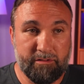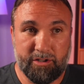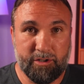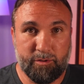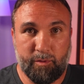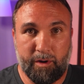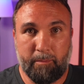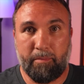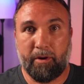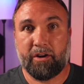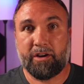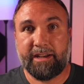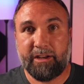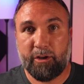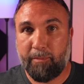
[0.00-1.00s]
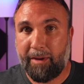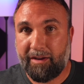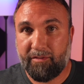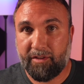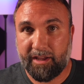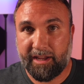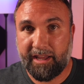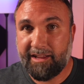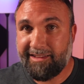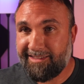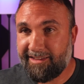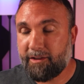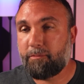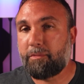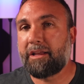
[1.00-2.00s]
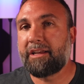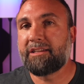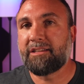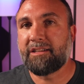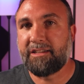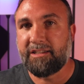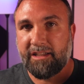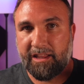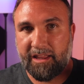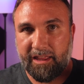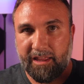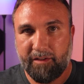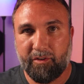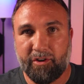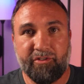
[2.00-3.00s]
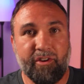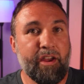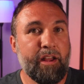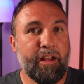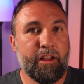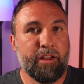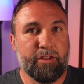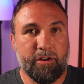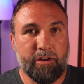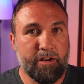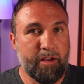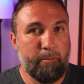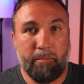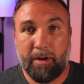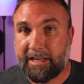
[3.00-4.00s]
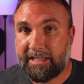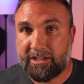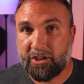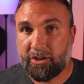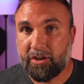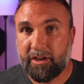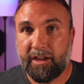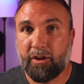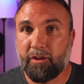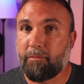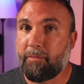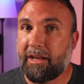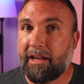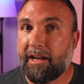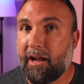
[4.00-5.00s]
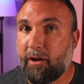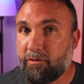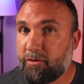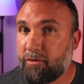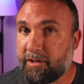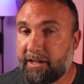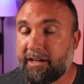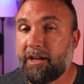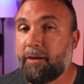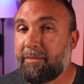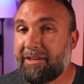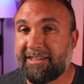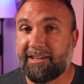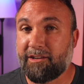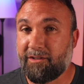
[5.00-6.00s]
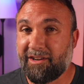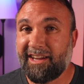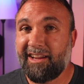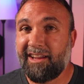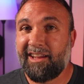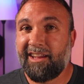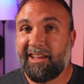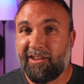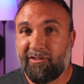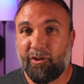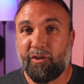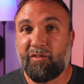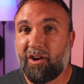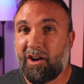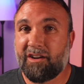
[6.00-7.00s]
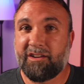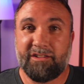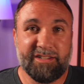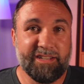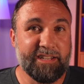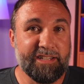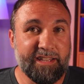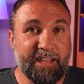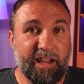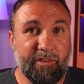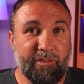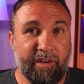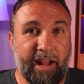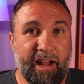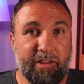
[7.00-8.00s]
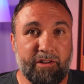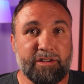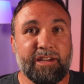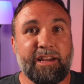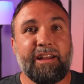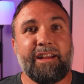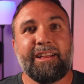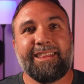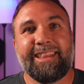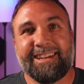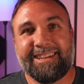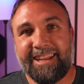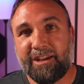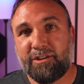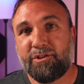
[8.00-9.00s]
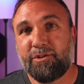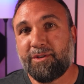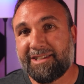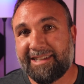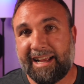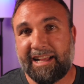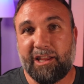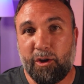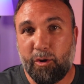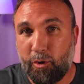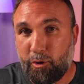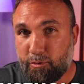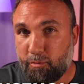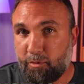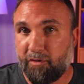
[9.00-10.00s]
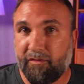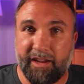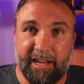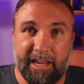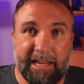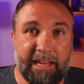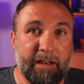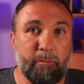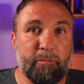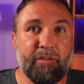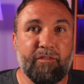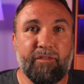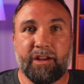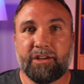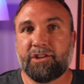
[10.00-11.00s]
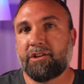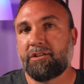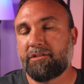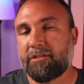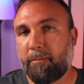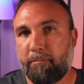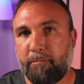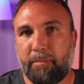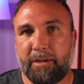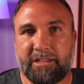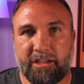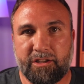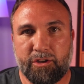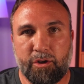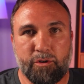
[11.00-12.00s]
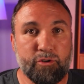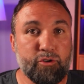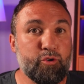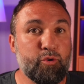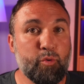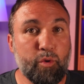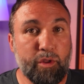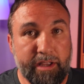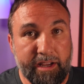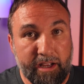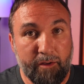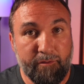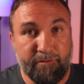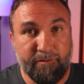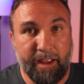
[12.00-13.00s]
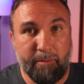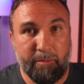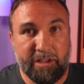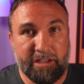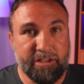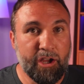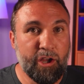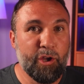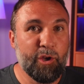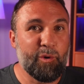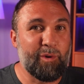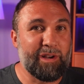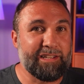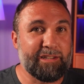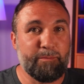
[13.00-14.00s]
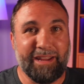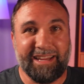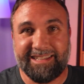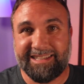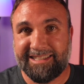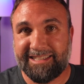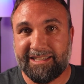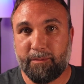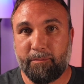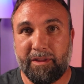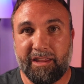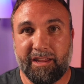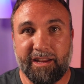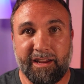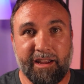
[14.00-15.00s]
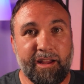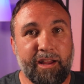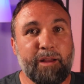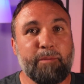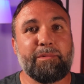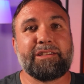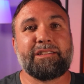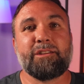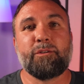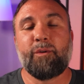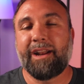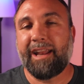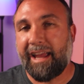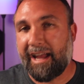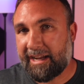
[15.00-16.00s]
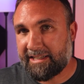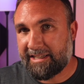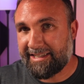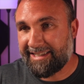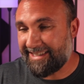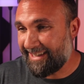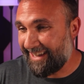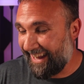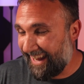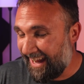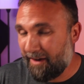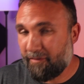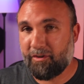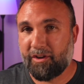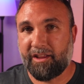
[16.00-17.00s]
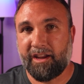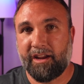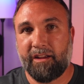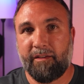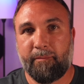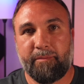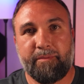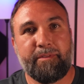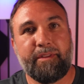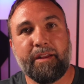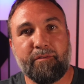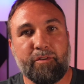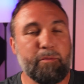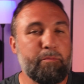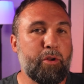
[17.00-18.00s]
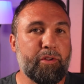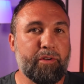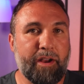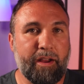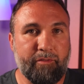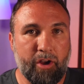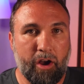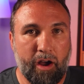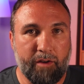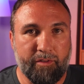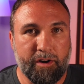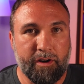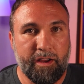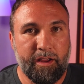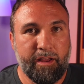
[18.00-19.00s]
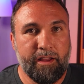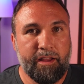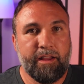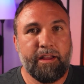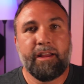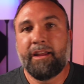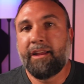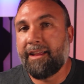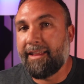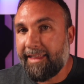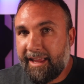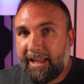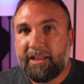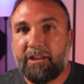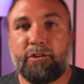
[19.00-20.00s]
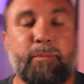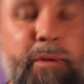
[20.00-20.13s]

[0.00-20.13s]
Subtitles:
or just want to park nearby for the kids, this place delivers. Third, money's good here. The median household income in Erie is over $160,000. That tells you exactly who's moving in. Professionals, business owners, dual income families who want space and stability, but still want access to everything Denver and Boulder have to offer. And then there's